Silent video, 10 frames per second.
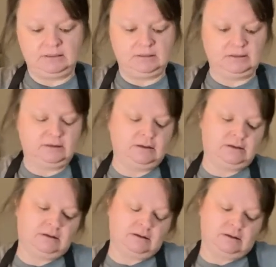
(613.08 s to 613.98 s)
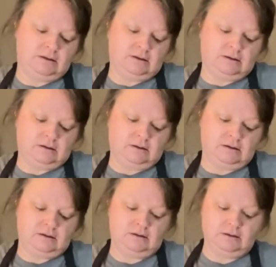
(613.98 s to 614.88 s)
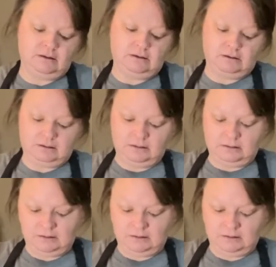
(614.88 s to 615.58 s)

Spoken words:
(no one is talking)